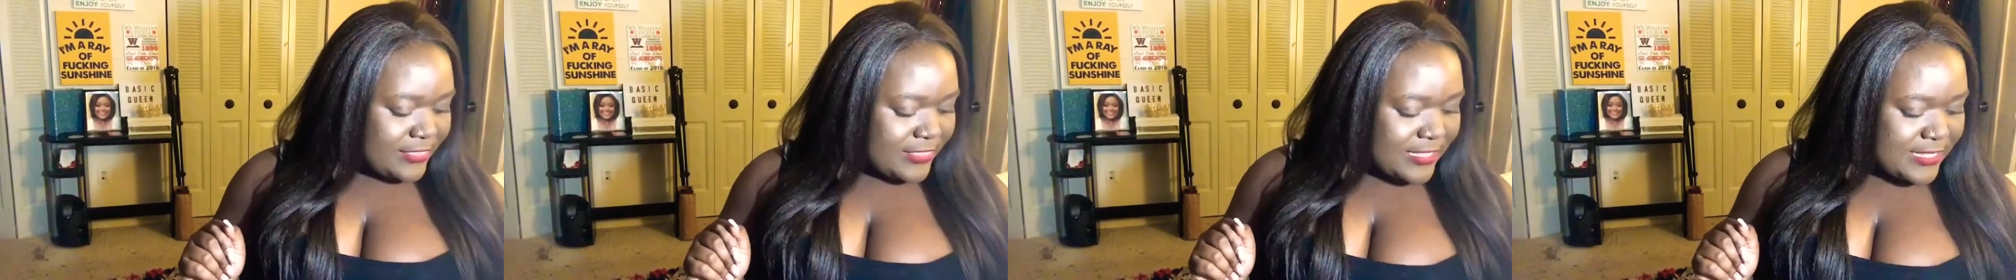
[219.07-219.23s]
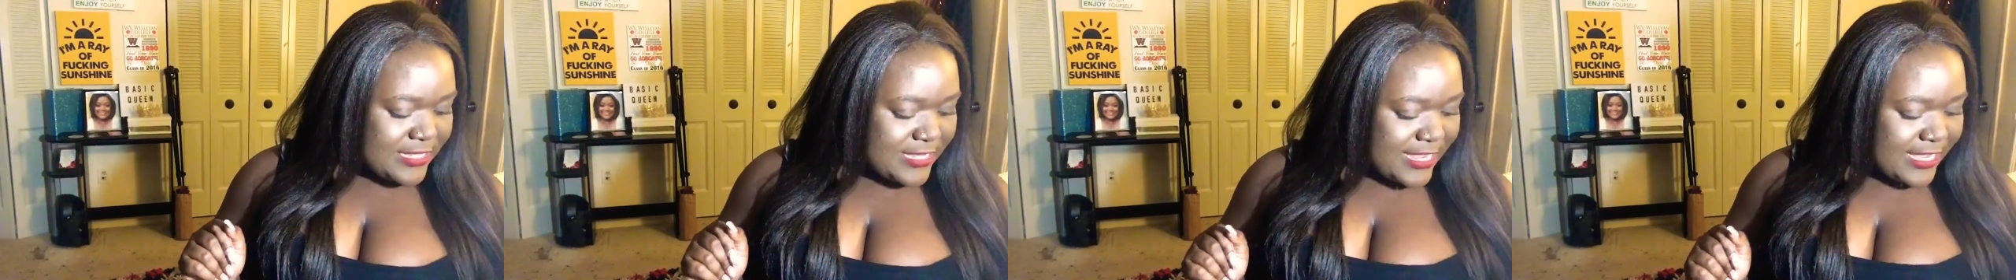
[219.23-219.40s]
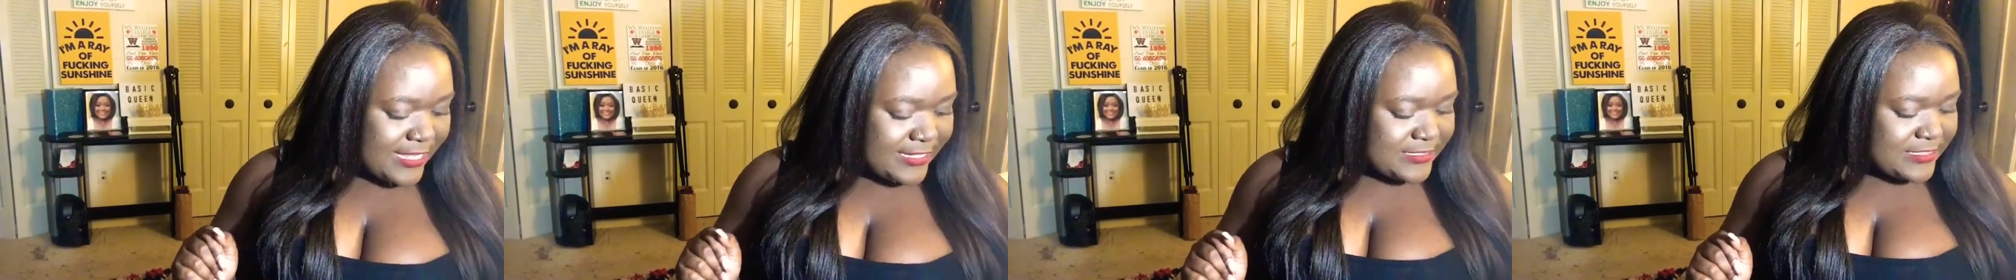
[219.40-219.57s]
The
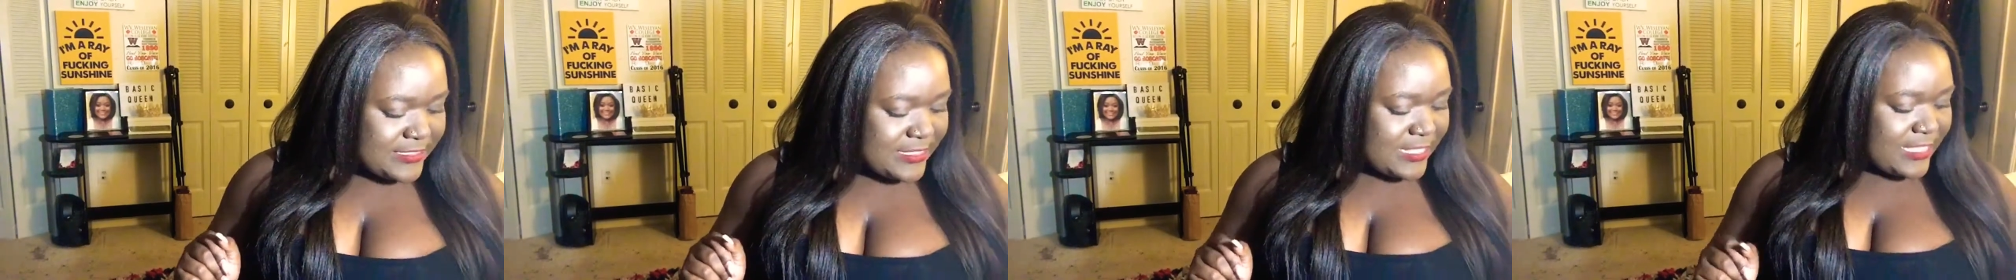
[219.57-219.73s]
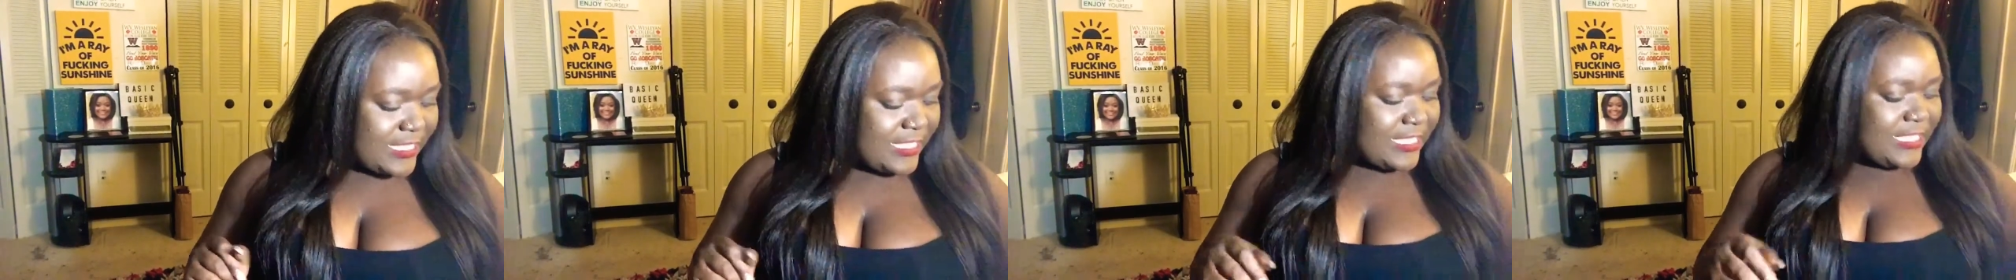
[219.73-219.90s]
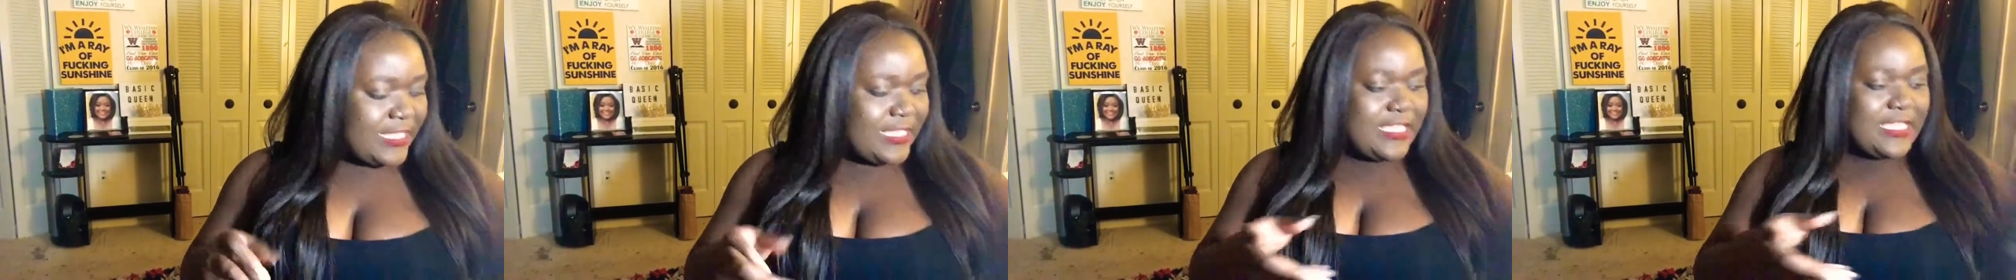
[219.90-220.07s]
next
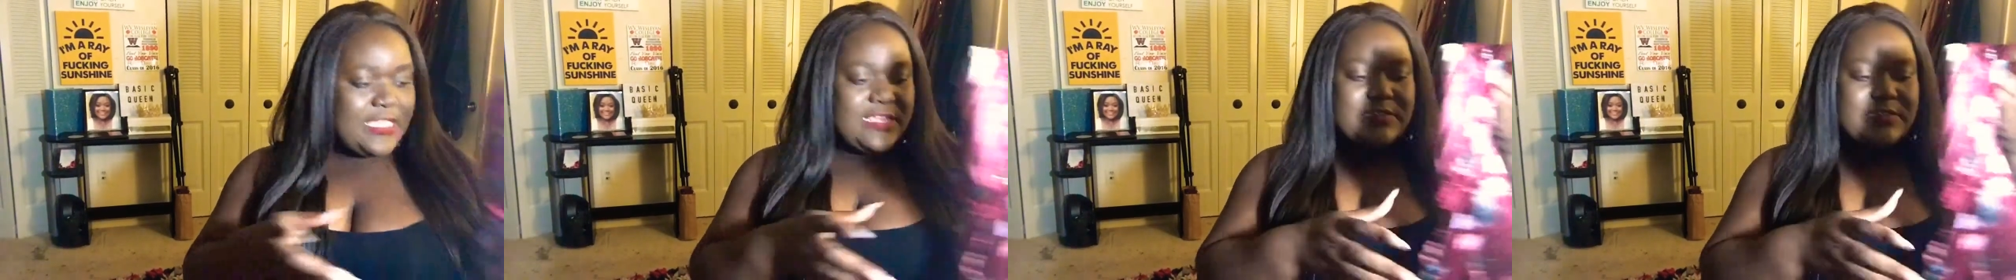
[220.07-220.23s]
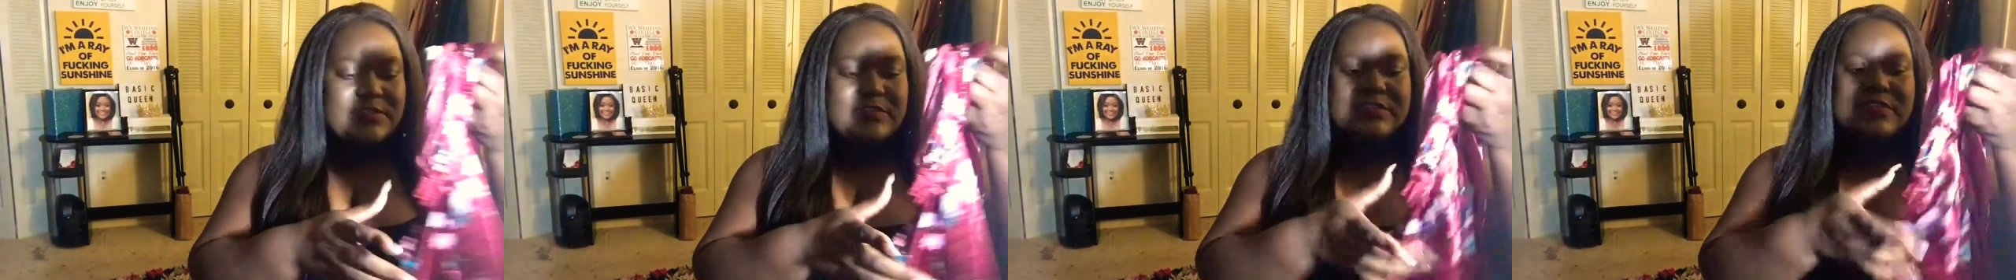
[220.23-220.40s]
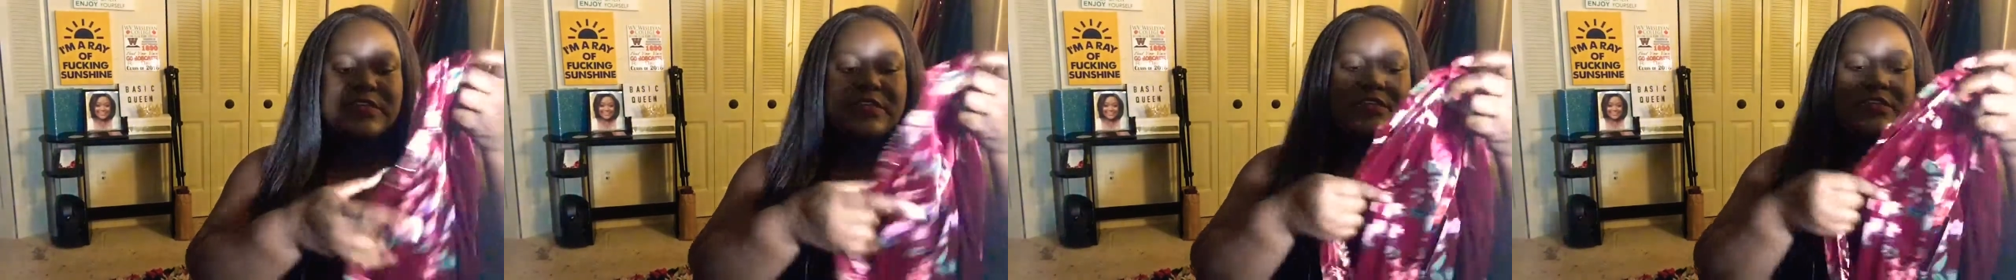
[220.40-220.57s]
thing
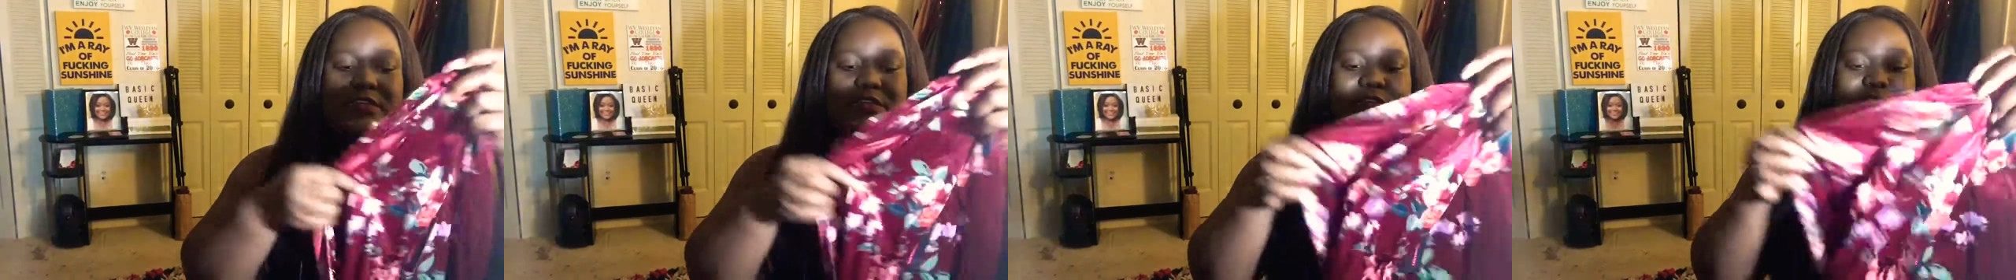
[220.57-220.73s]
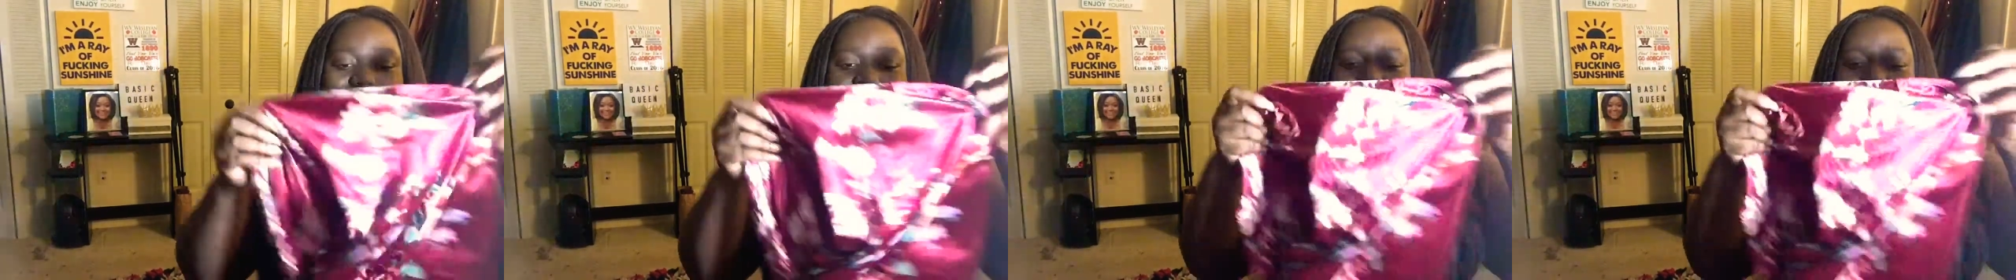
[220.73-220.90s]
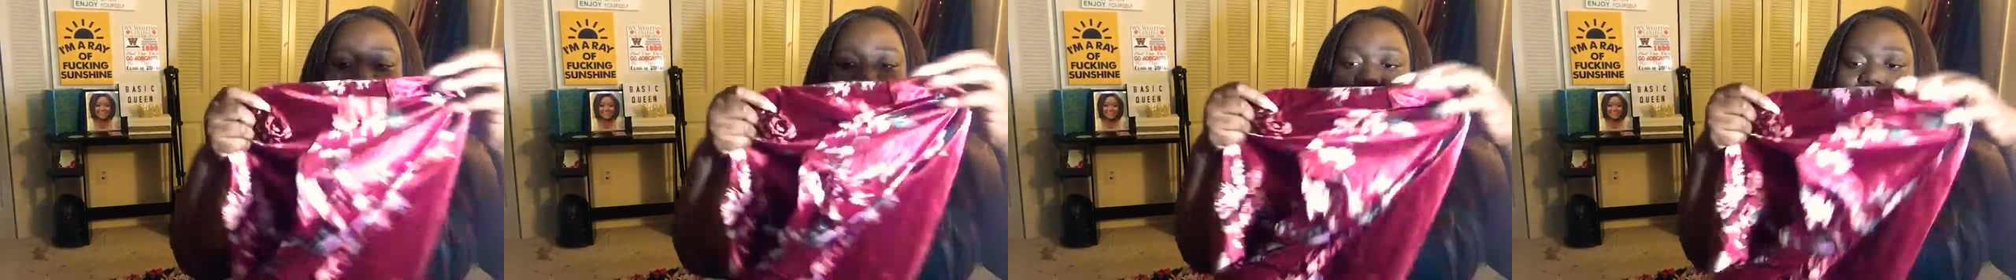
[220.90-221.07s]
is
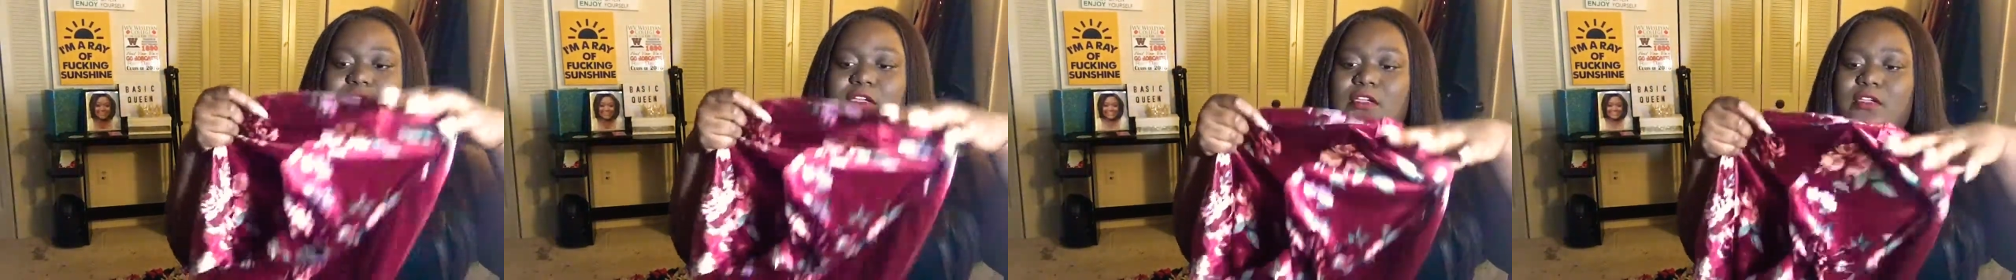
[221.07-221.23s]
this